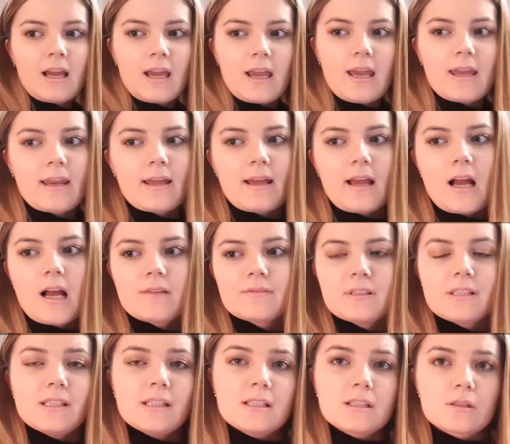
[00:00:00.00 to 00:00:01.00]
And I have
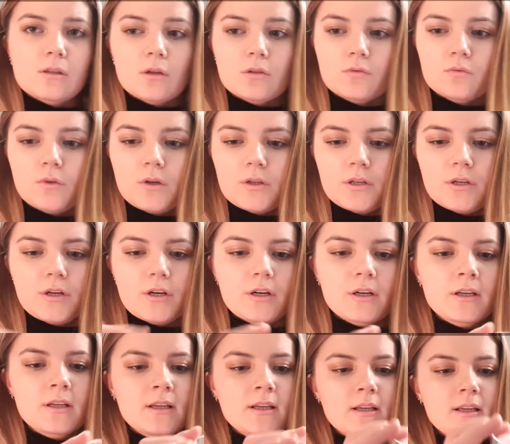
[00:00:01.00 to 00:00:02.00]
sea salt water
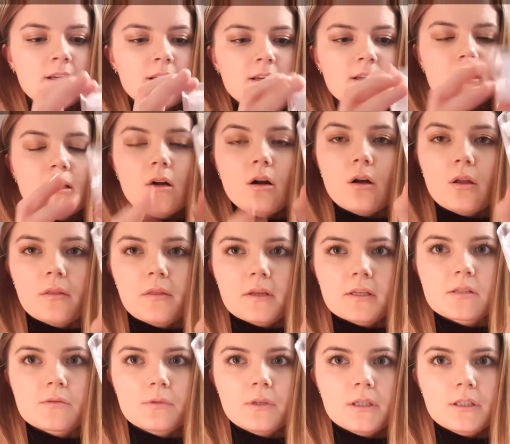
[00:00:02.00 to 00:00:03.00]
on
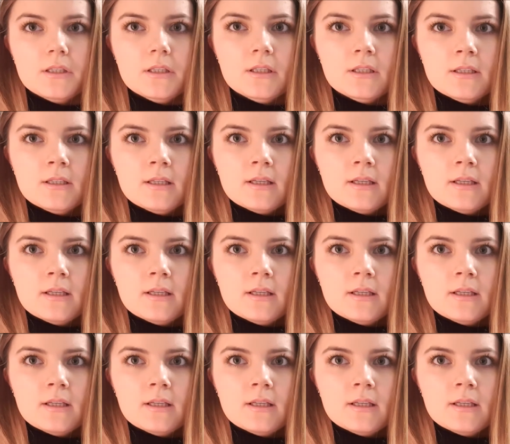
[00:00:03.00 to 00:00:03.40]
this one.